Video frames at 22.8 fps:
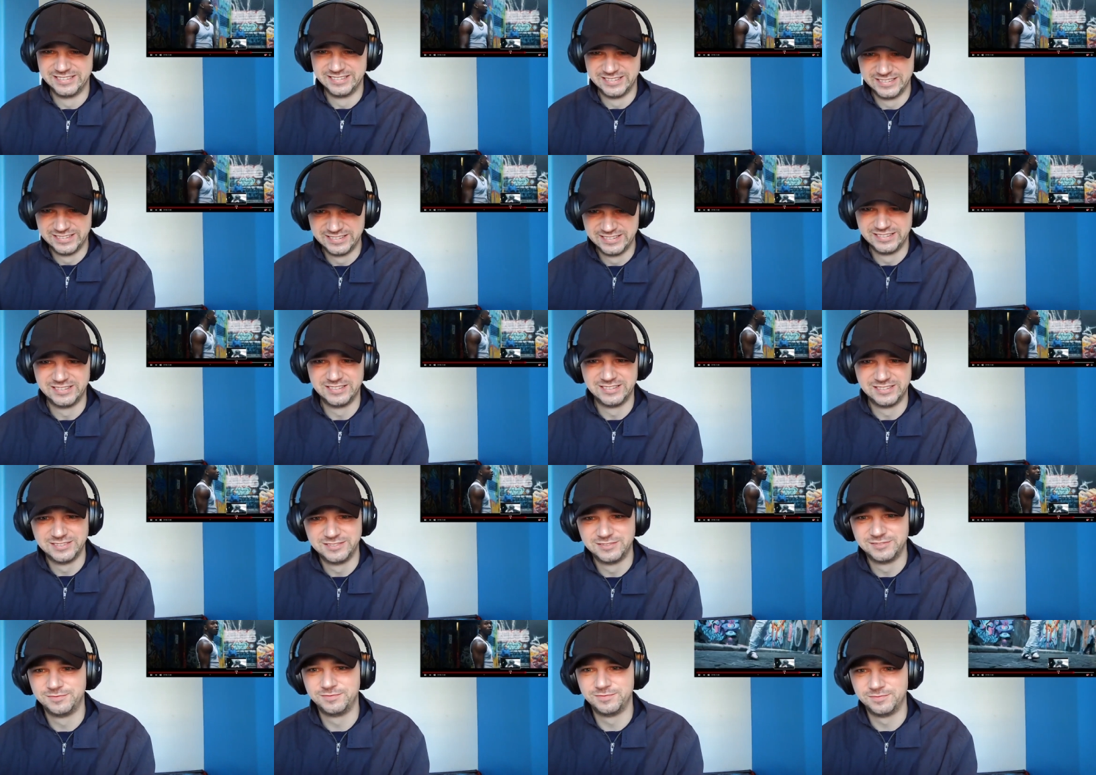lit with
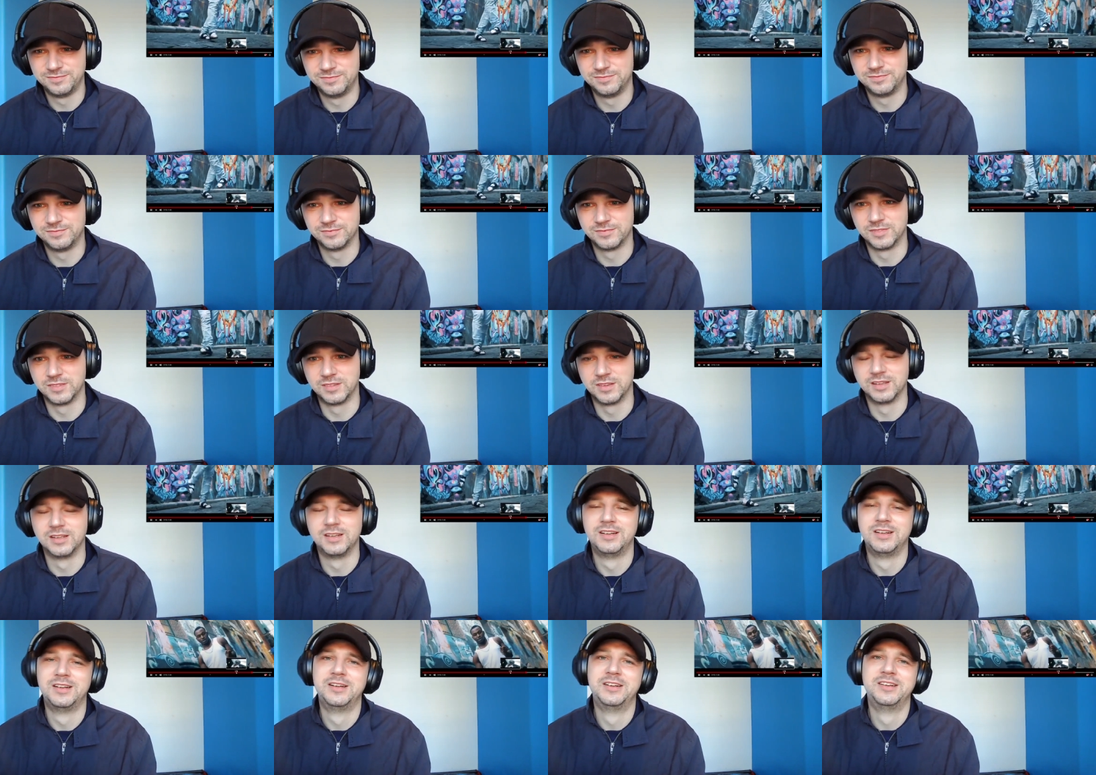Yeah,
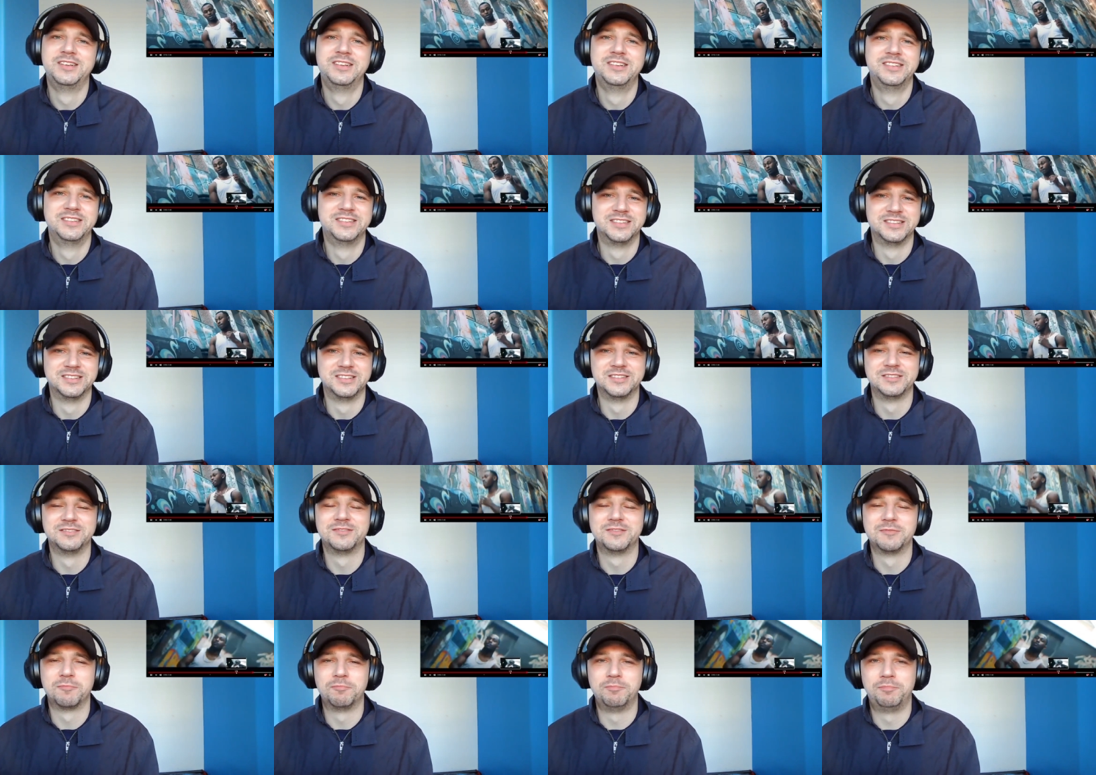free my twin.
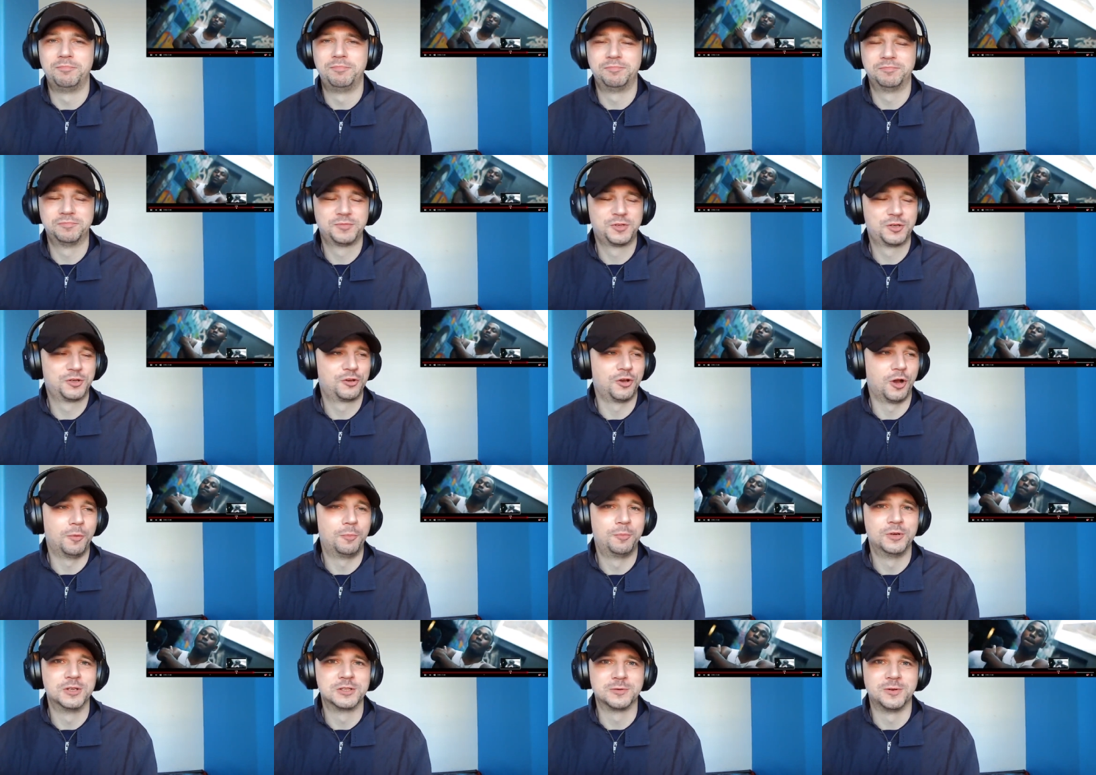
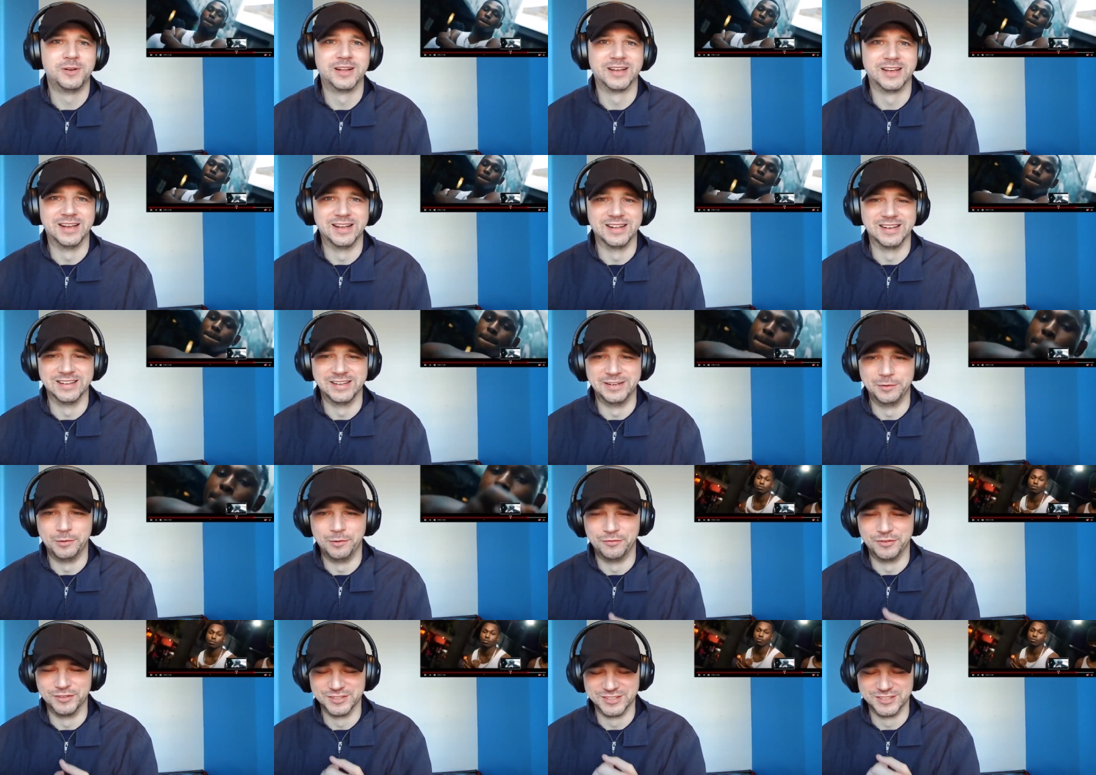Coppers wanna get lit with